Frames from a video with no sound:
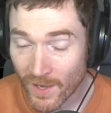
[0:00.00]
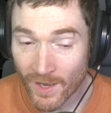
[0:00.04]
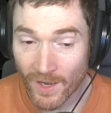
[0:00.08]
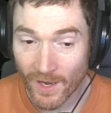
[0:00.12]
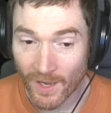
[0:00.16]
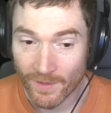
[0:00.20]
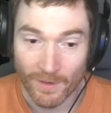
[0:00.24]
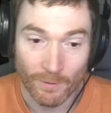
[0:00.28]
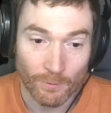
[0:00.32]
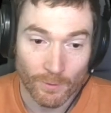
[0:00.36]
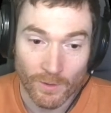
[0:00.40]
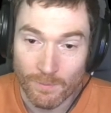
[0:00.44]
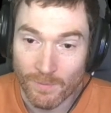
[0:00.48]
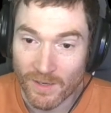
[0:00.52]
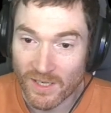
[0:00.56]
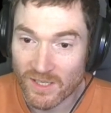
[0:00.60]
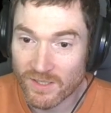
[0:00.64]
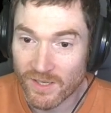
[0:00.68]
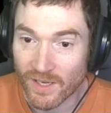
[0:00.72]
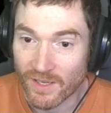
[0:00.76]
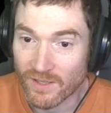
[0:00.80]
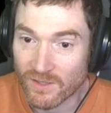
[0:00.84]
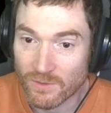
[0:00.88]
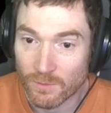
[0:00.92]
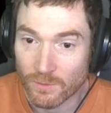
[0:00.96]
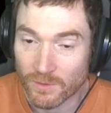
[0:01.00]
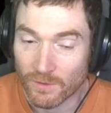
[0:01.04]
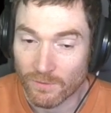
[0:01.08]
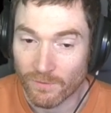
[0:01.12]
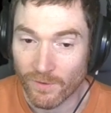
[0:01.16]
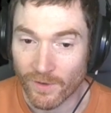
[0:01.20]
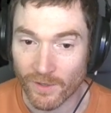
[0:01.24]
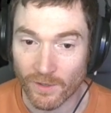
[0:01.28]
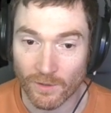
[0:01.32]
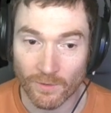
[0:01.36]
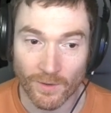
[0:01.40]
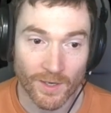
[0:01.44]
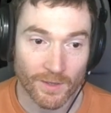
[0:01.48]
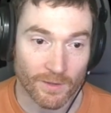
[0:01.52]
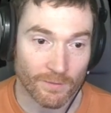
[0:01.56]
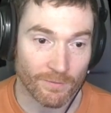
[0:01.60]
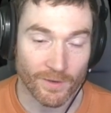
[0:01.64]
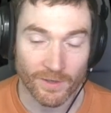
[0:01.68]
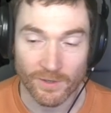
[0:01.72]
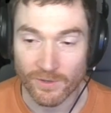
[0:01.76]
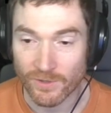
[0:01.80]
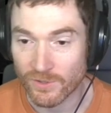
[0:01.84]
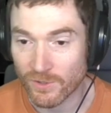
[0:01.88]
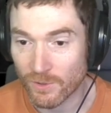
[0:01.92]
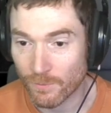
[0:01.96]
And that really makes sense with the fighter, right? The
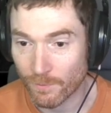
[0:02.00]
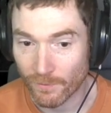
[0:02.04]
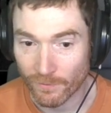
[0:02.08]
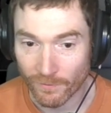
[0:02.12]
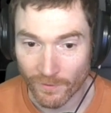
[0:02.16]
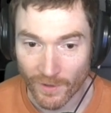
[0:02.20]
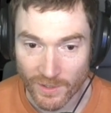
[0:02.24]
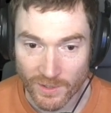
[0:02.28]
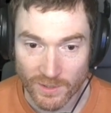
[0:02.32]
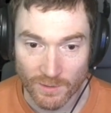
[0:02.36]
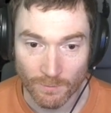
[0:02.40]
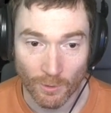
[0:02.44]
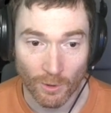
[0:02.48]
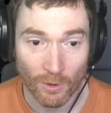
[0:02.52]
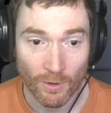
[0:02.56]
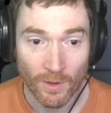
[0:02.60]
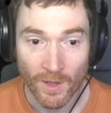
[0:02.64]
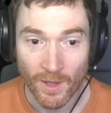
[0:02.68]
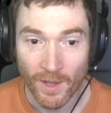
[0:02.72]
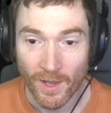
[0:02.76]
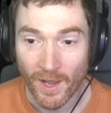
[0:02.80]
fighter is super flexible,